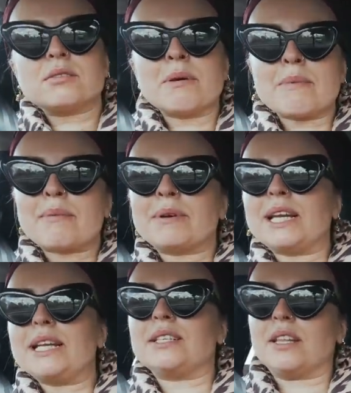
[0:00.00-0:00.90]
My mum
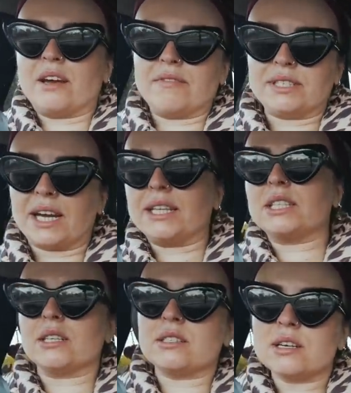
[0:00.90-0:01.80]
cleaned it the other day,
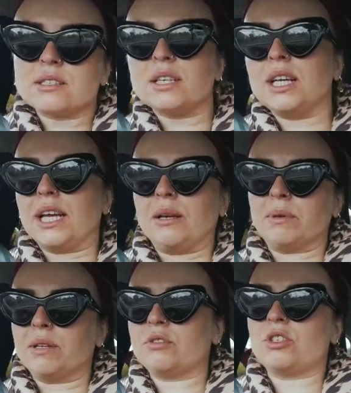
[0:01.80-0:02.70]
so it's nice and clean,
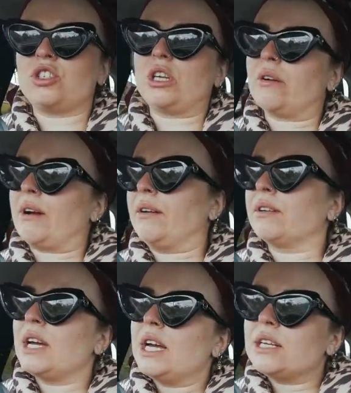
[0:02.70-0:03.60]
but there was just shit around.
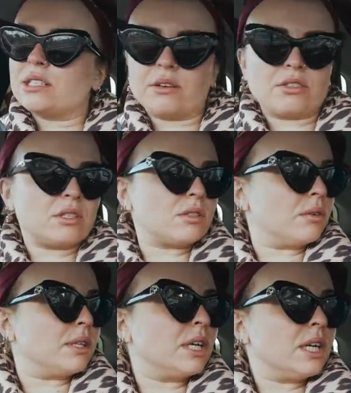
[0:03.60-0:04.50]
So I just
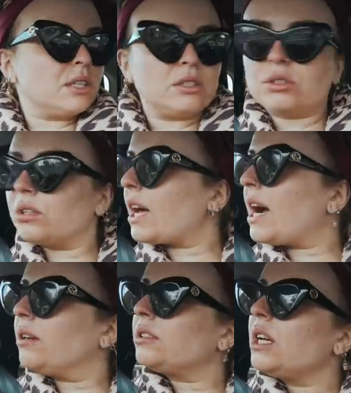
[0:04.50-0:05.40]
sorted the
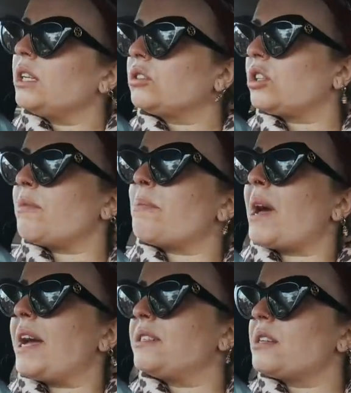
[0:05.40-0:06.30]
house, stripped the
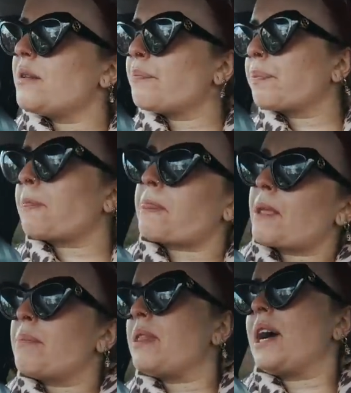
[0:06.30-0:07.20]
bed,
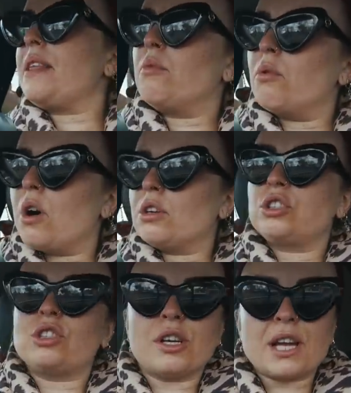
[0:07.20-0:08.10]
put that in the wash.
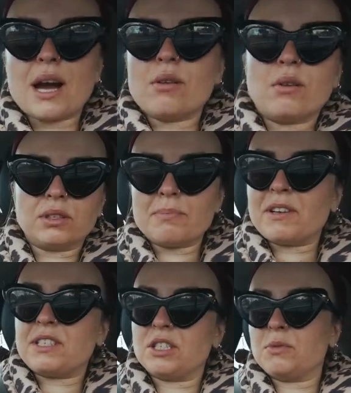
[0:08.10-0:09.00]
Don't know how the
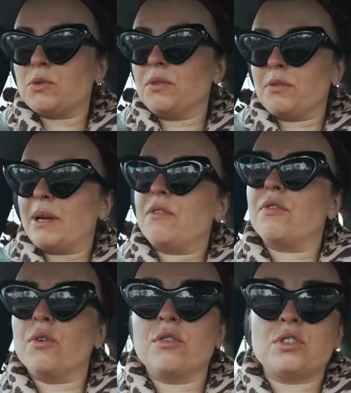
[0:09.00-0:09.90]
bed dupes are on the bed
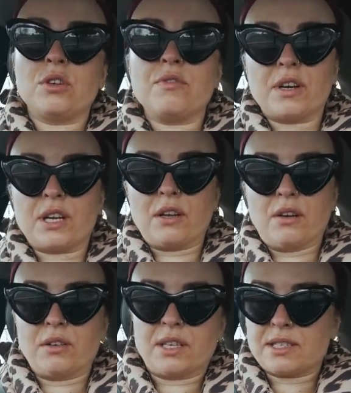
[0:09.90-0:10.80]
for, too fucking
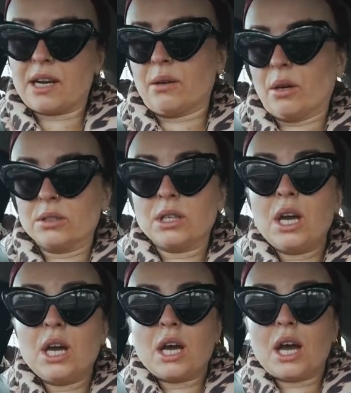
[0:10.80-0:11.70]
long, that's how long.
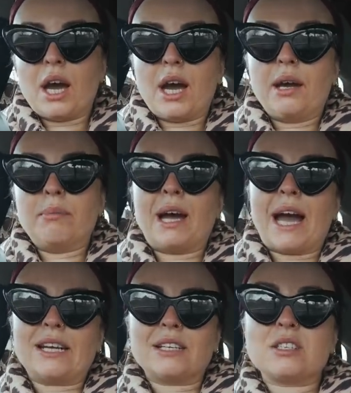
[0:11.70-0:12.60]

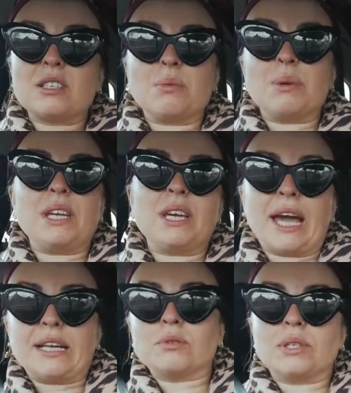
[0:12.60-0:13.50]
And because it's the
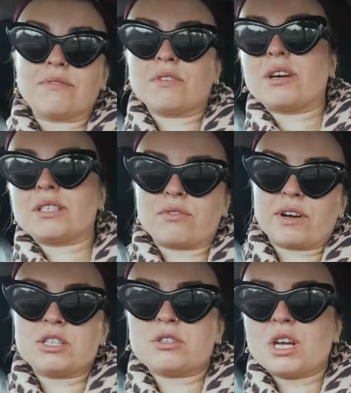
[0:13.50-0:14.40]
weekend, we'll have nice
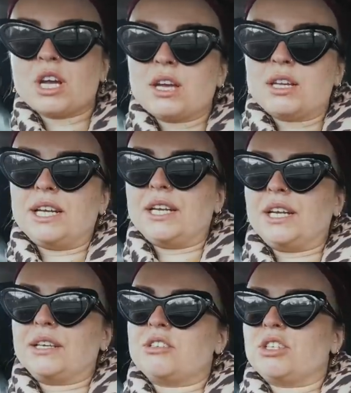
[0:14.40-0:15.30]
fresh
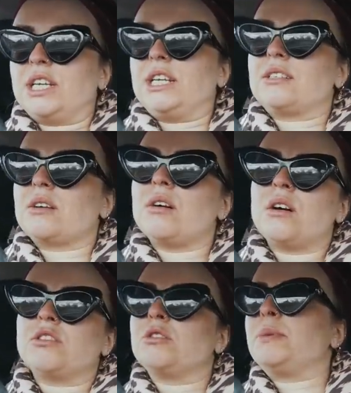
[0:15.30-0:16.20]
linen sheets. Oh, it'll
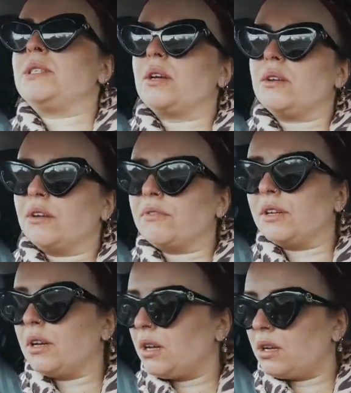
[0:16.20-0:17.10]
just be so
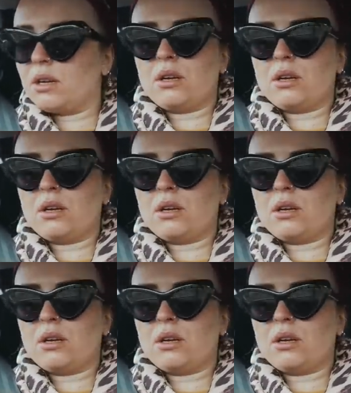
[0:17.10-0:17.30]
lovely.